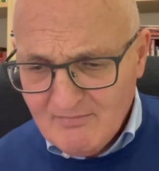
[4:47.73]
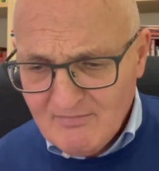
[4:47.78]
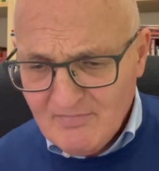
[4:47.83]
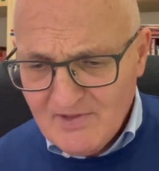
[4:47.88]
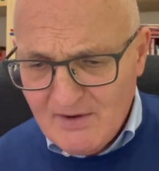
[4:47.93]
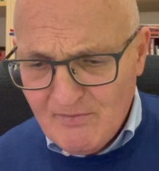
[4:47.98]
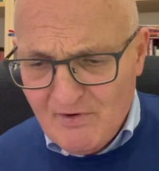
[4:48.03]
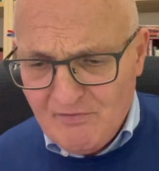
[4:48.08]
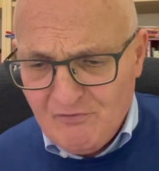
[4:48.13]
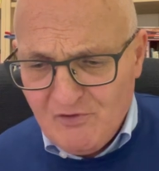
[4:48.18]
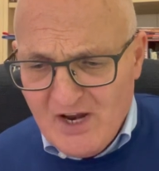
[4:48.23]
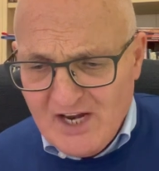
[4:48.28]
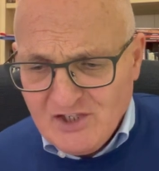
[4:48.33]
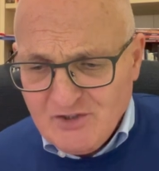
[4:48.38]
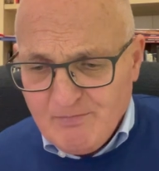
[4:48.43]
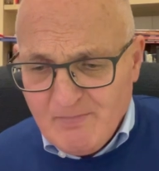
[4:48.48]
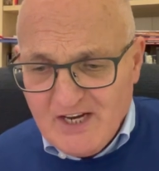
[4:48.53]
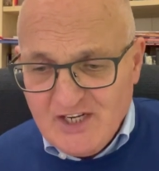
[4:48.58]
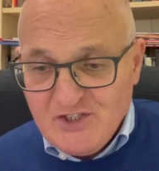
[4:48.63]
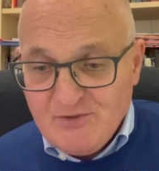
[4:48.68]
They refresh
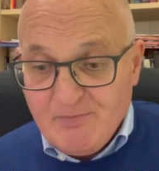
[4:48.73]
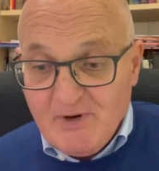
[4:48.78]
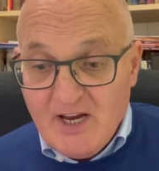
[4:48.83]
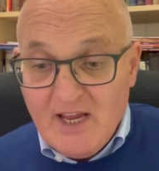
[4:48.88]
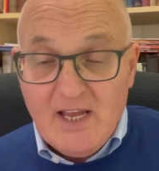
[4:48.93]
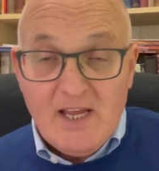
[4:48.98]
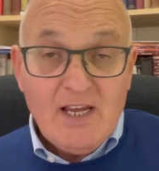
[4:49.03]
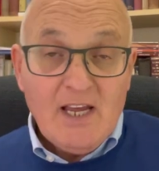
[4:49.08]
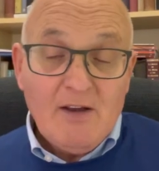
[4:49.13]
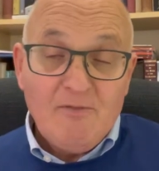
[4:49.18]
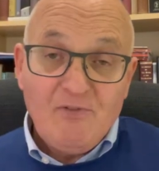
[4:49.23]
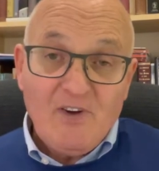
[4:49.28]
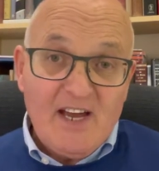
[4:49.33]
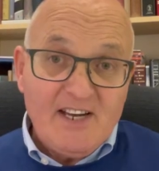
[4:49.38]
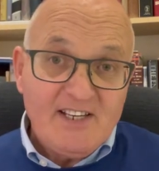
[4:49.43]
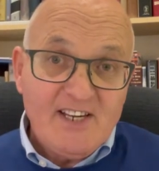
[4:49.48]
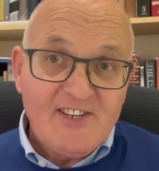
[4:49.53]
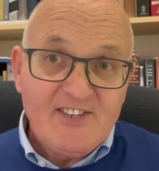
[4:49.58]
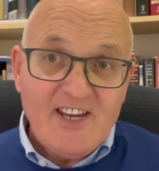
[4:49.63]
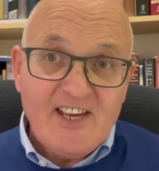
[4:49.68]
my spirit. In
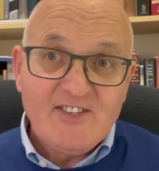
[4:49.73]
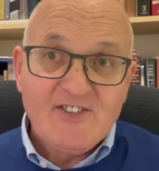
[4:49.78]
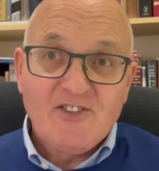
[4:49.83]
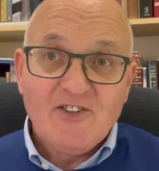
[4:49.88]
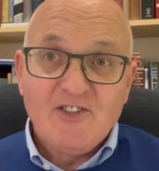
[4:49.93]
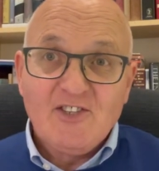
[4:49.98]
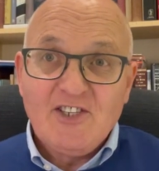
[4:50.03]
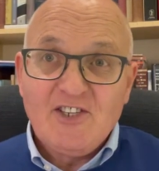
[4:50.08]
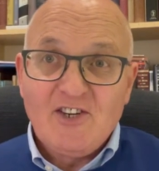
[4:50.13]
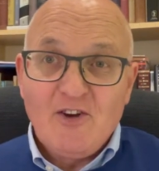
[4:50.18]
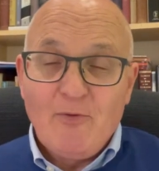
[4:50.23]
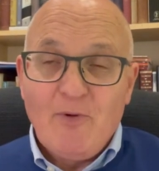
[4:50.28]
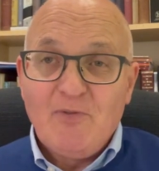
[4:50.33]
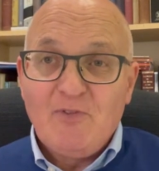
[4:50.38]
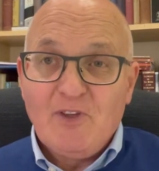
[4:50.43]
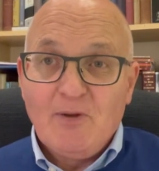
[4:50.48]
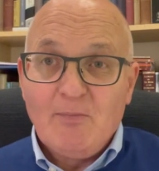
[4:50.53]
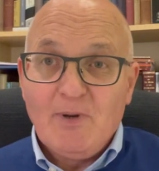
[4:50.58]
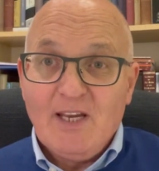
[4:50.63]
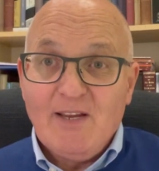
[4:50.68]
fact, he says to these
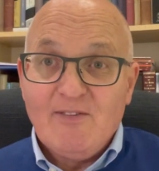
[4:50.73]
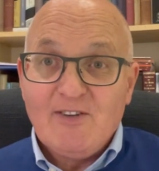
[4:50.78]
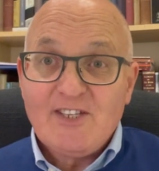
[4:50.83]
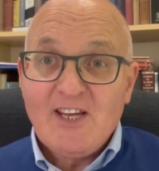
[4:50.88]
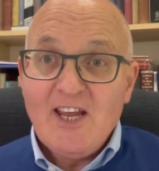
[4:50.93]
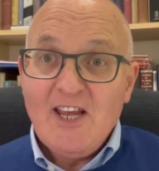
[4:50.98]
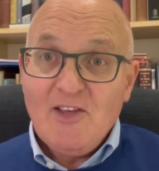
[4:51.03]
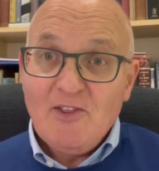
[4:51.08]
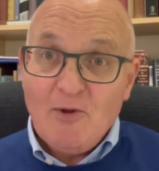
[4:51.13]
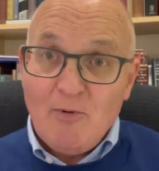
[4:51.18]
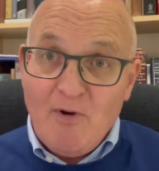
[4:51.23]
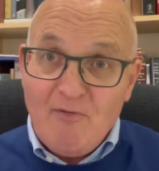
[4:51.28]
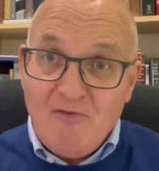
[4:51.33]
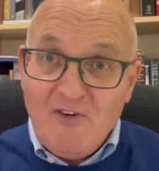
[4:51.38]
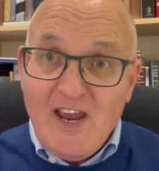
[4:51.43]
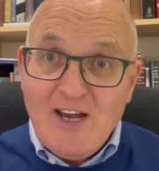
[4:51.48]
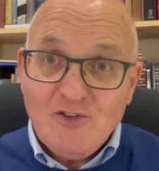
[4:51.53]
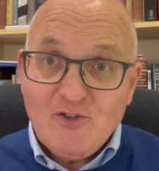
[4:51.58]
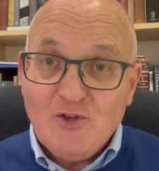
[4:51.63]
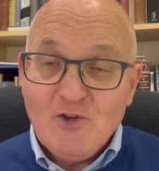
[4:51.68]
Corinthian believers, they
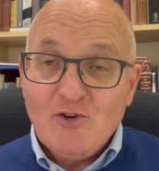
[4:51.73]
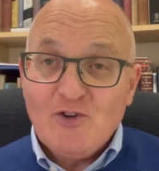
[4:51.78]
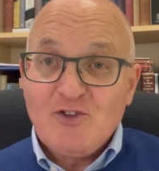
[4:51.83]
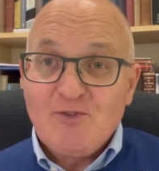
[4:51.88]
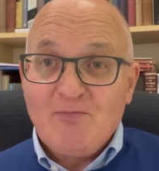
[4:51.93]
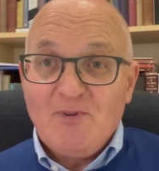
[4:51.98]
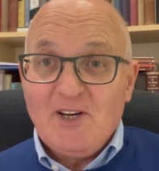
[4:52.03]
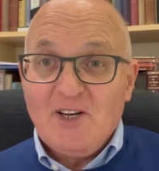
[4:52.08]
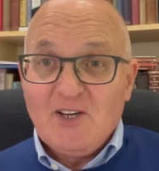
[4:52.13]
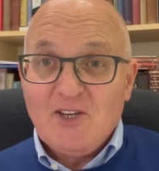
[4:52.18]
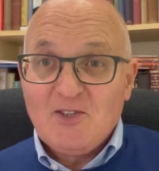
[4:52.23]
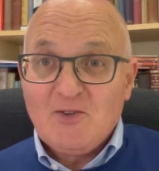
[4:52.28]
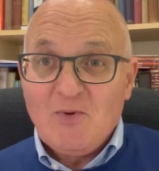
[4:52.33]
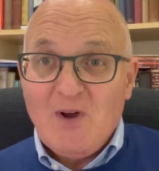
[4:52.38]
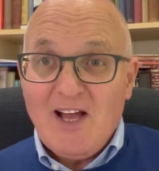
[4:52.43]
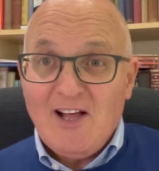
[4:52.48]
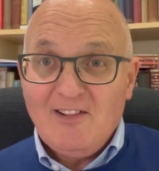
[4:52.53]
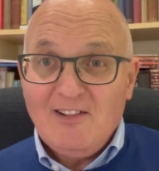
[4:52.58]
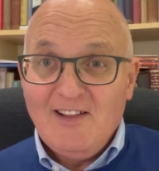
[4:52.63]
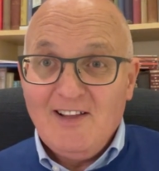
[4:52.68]
refreshed your spirit as
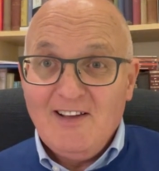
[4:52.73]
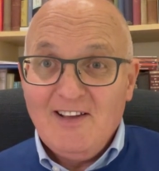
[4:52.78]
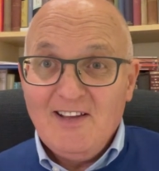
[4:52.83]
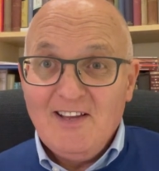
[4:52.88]
well.